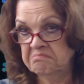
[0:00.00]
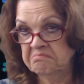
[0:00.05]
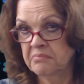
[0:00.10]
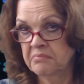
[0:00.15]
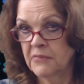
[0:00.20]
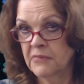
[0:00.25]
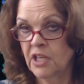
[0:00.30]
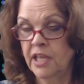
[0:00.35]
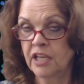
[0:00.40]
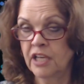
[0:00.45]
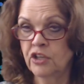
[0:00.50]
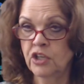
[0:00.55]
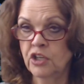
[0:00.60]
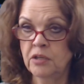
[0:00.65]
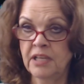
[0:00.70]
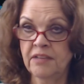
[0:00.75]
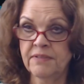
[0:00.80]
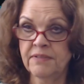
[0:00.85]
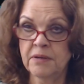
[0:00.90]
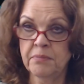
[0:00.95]
It could
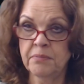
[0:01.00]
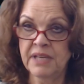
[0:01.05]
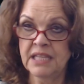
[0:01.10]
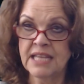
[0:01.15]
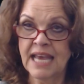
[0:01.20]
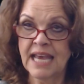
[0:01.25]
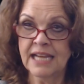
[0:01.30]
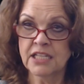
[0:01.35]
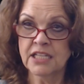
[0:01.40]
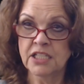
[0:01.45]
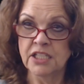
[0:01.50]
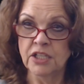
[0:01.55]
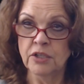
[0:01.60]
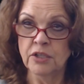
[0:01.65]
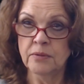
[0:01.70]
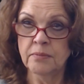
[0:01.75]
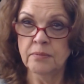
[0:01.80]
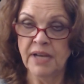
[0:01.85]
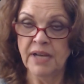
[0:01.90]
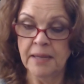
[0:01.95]
even be that too,
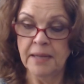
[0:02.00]
but